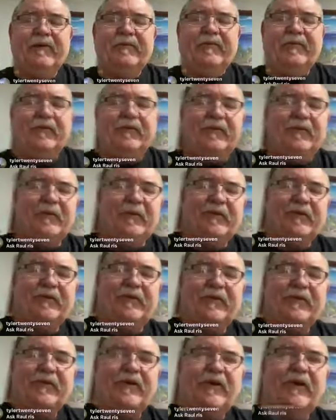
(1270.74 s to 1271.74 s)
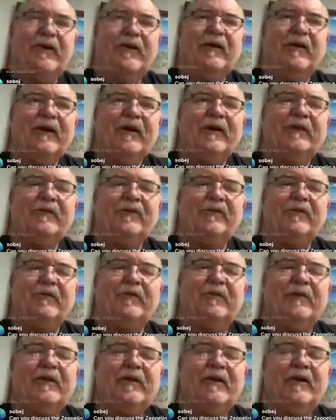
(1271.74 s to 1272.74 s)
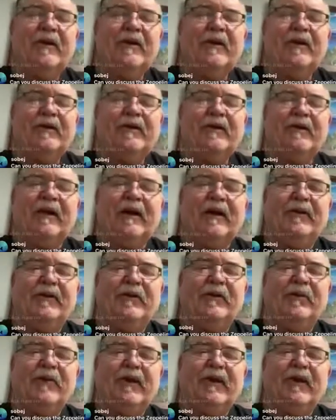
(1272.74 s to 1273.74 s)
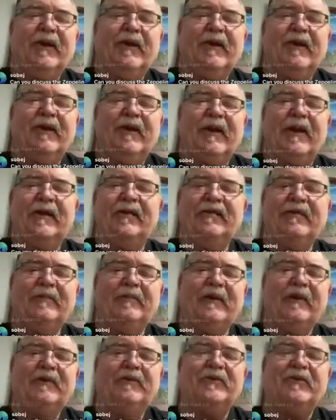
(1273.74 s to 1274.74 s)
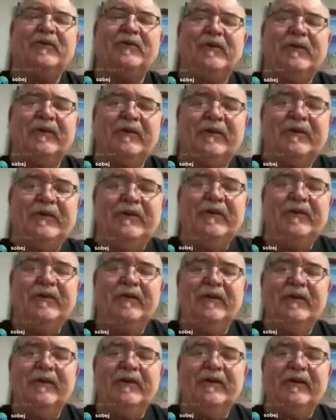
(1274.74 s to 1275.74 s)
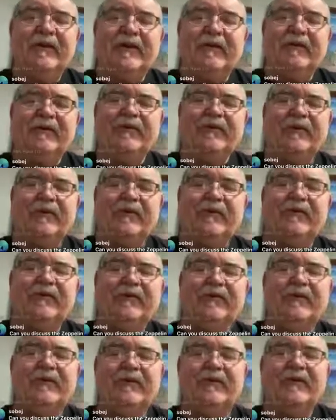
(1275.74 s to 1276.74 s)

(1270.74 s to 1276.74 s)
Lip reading: first board was a Carl Ekstrom 9.3 asymmetrical. It was used.